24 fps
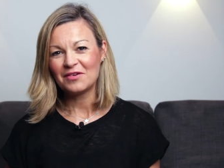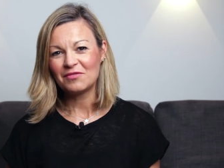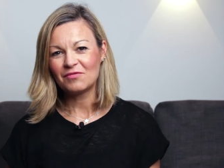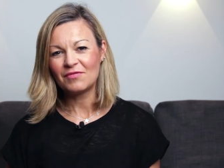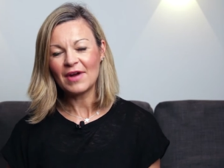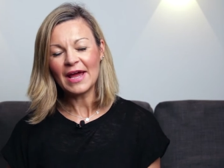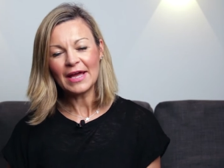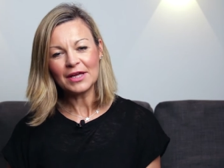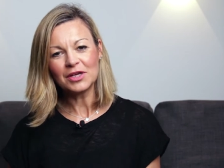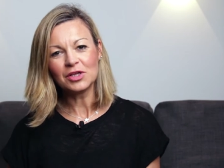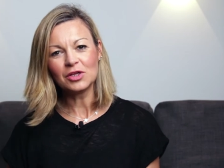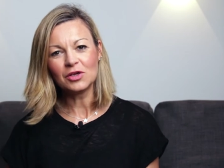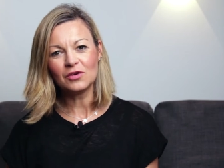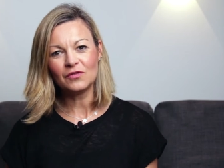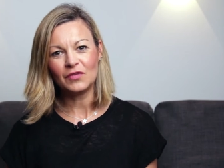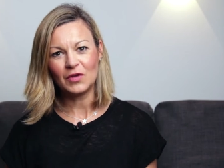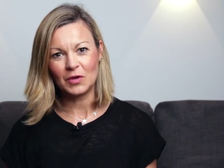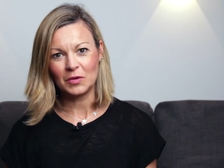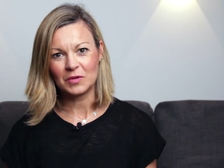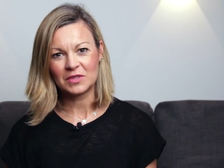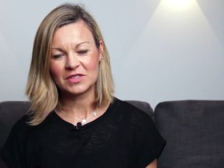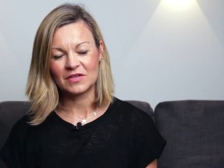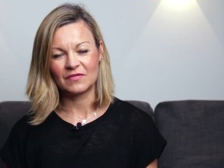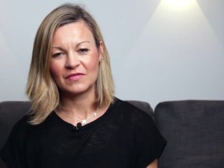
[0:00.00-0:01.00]
Regular
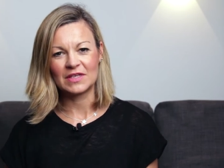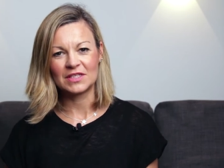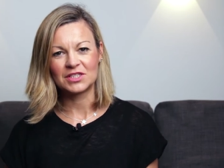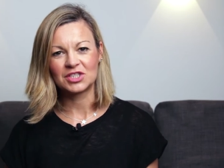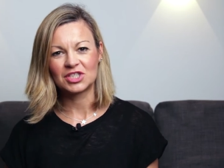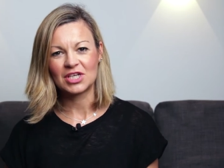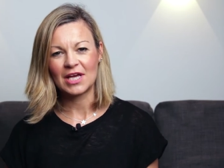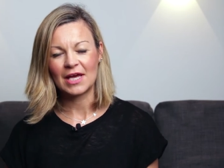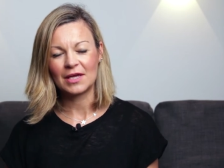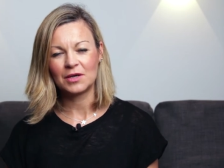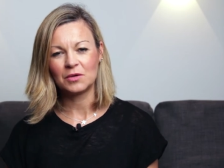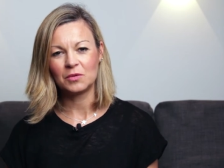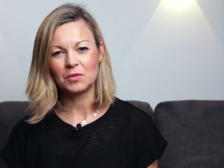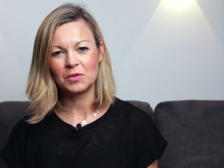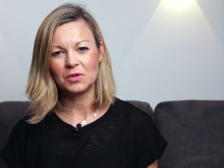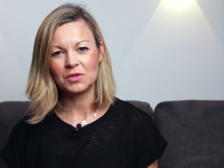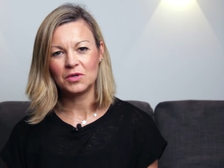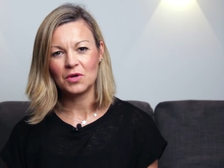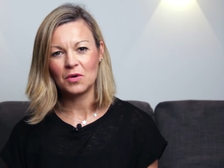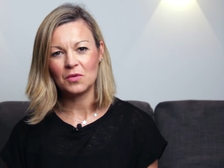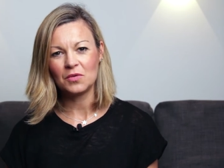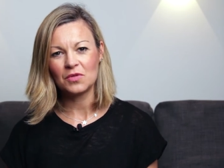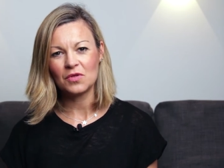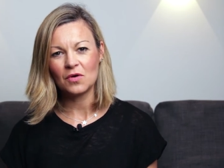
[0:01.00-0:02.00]
viewers of this channel will
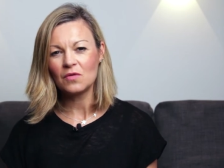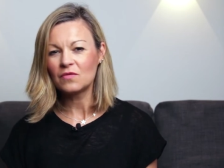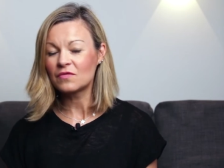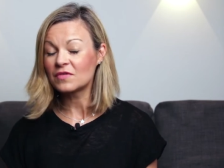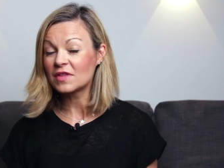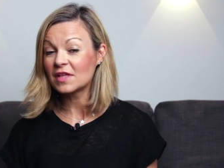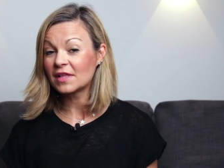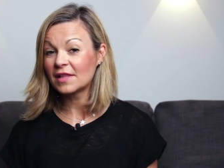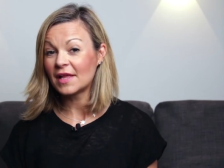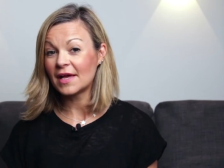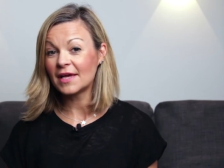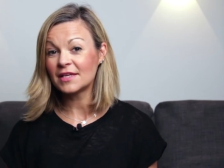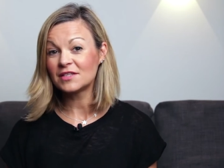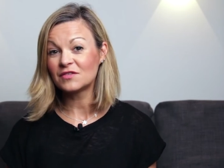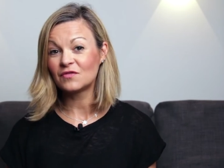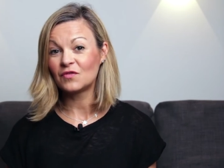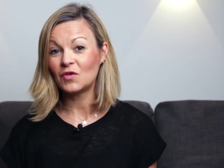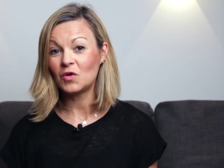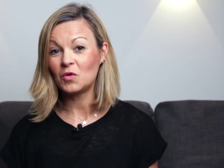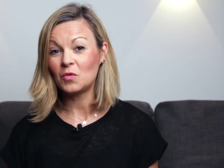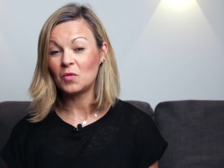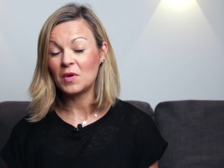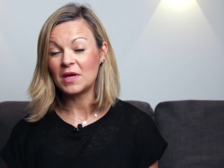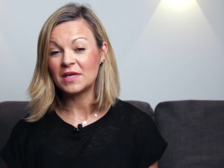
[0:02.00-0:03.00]
know that over the last
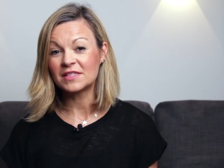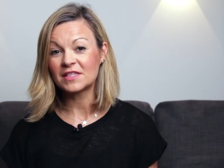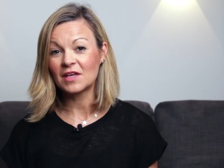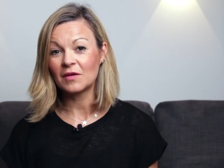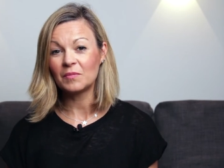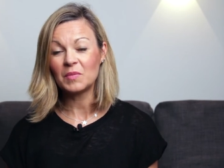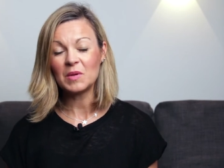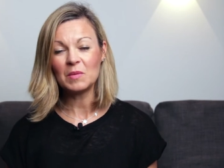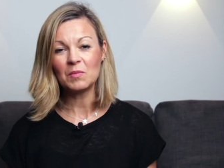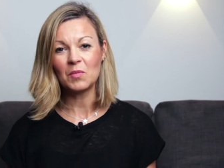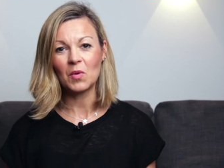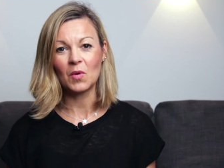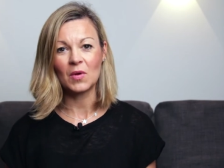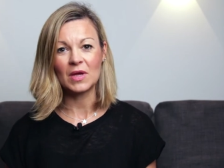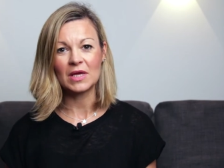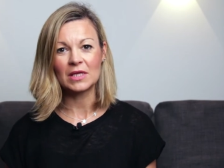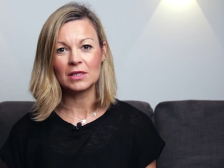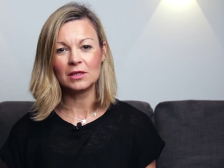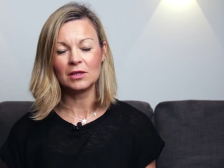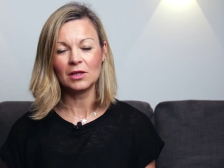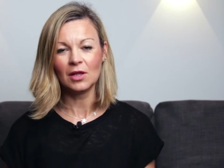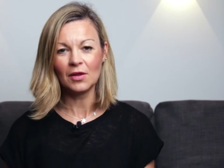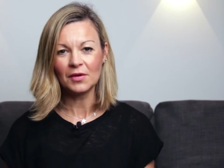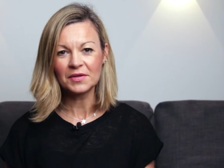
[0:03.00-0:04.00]
few weeks I've been putting
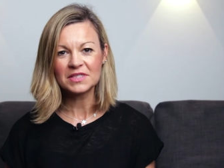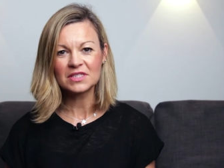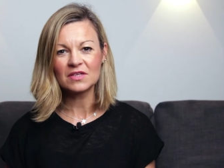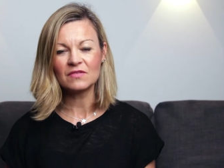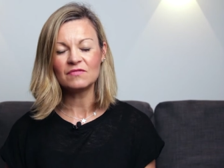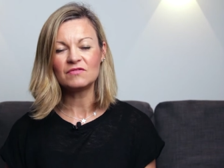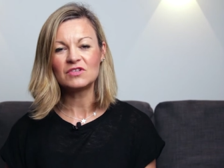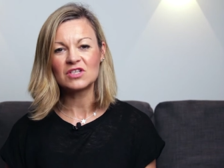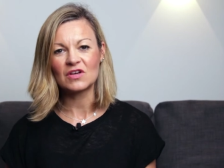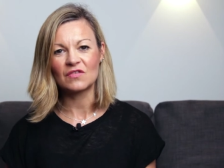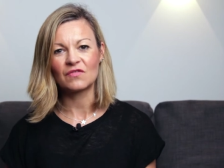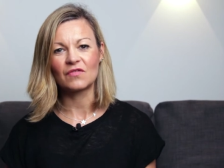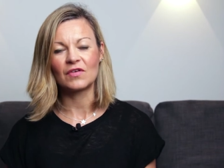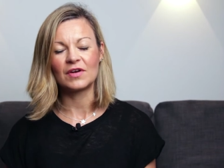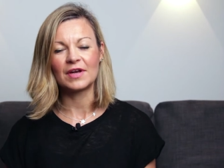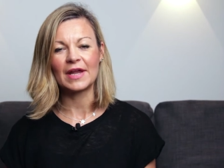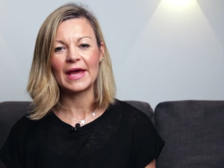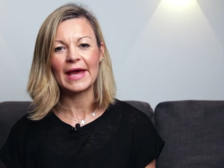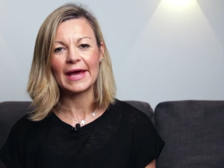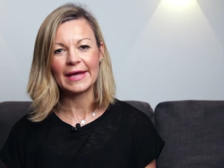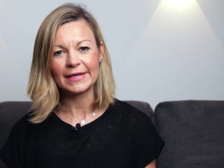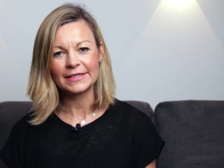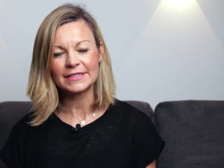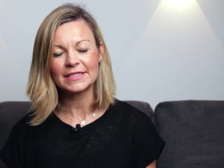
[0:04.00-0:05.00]
lots of different
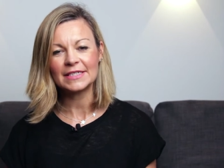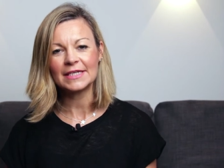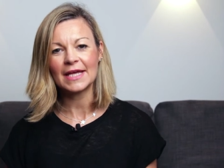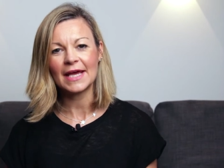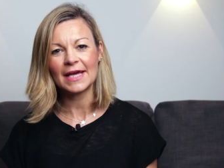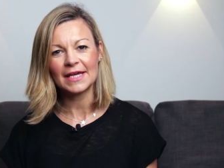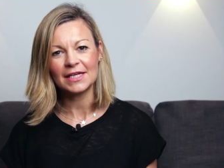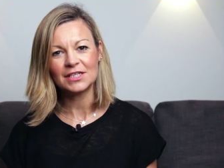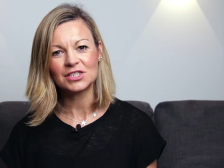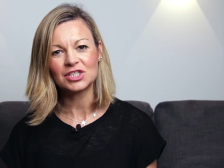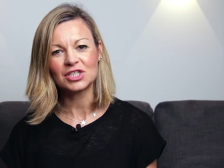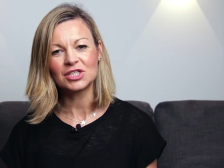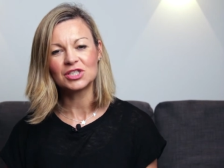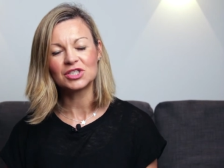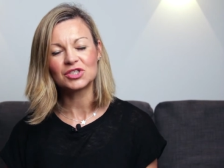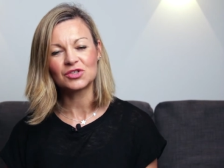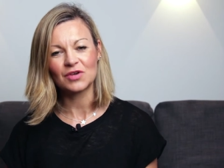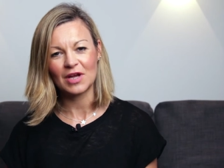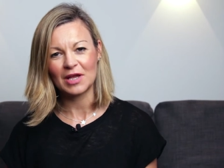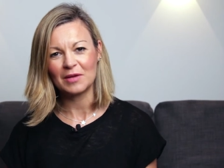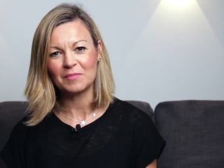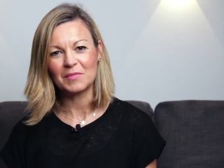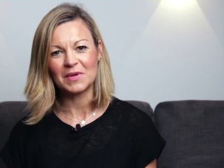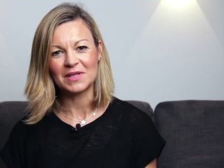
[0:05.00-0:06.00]
anti-aging
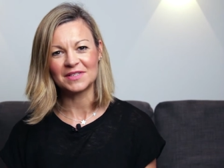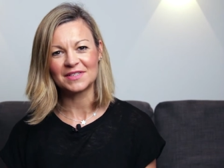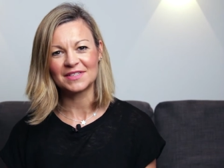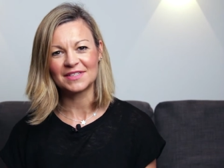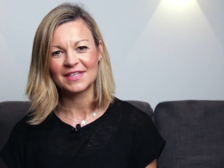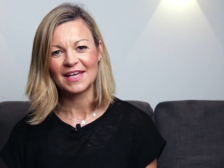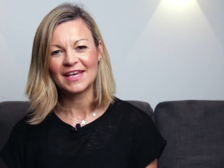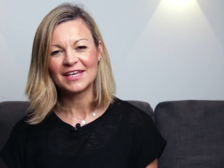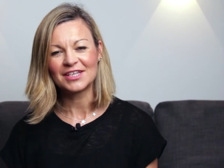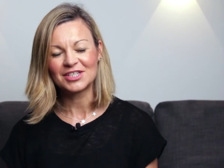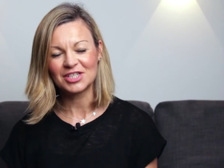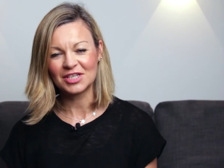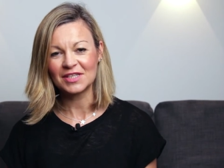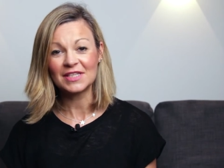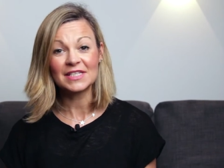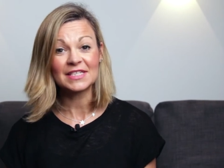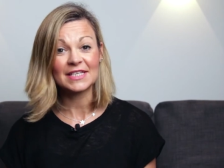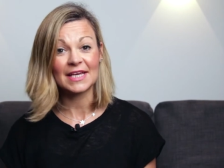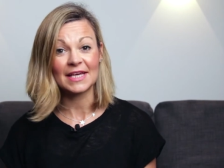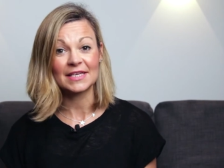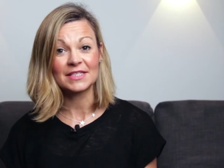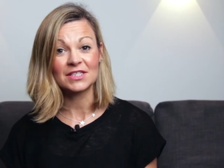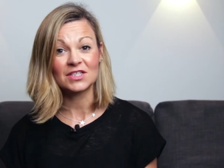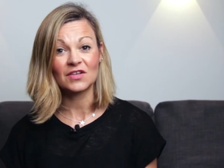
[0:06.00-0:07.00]
treatments to the
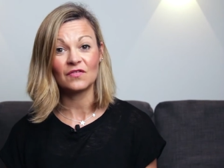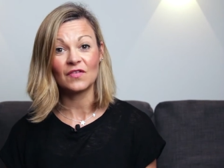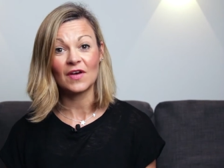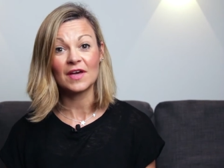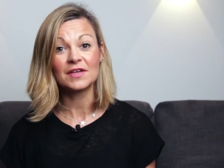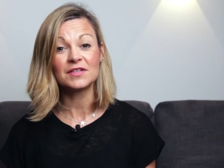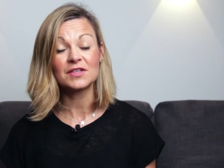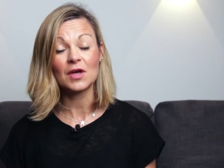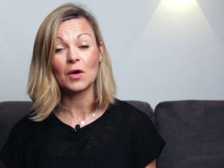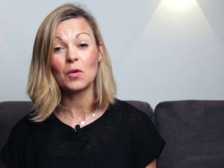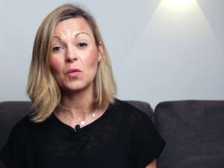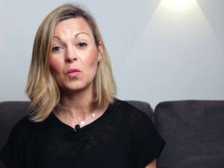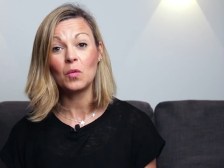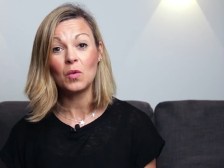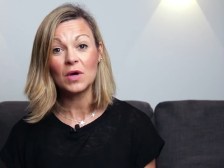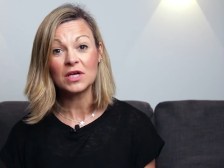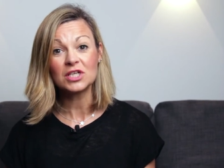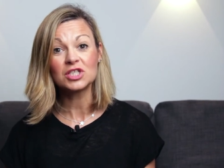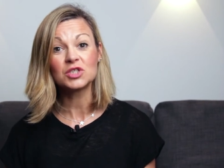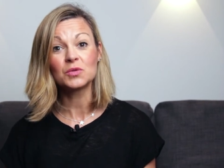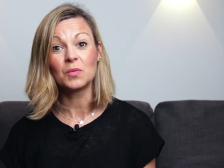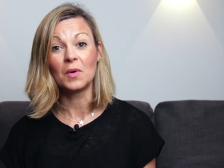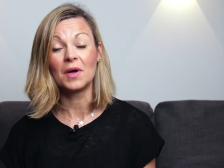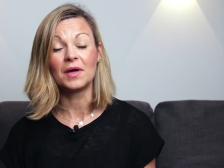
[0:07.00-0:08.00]
test to find out
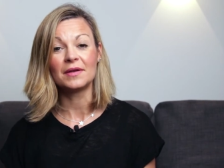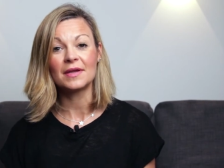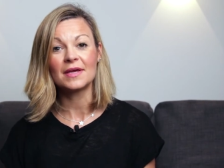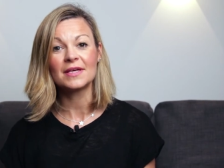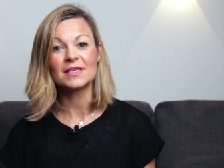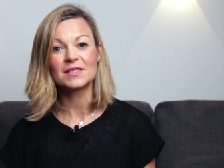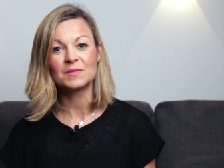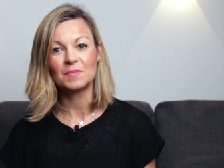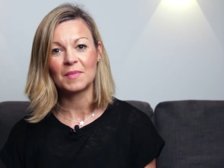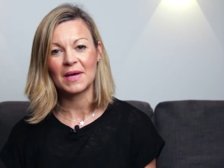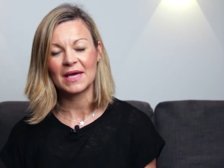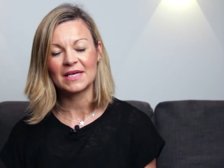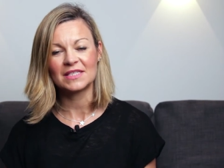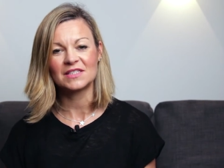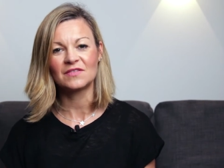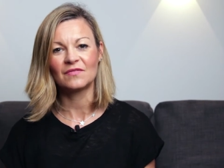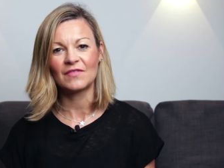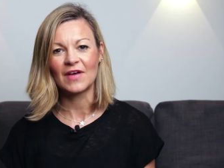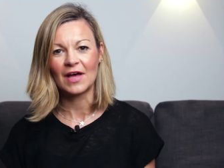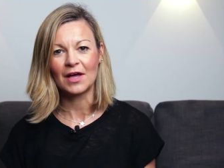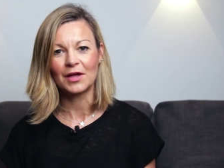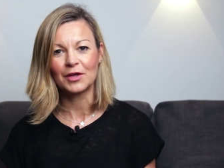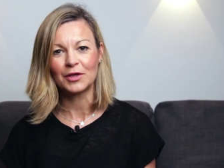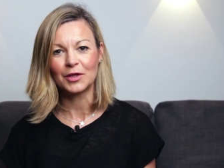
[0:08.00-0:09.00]
which one is best
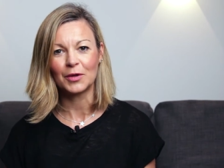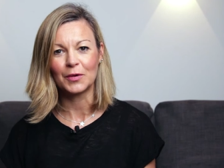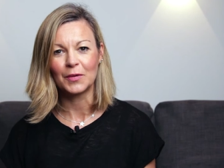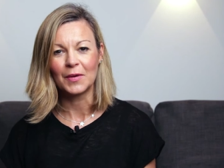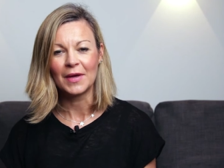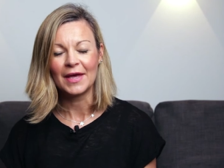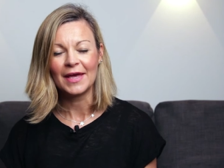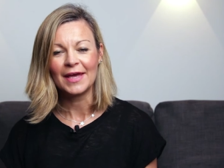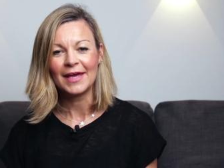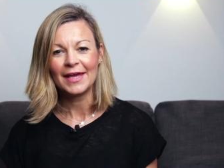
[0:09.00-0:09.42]
value.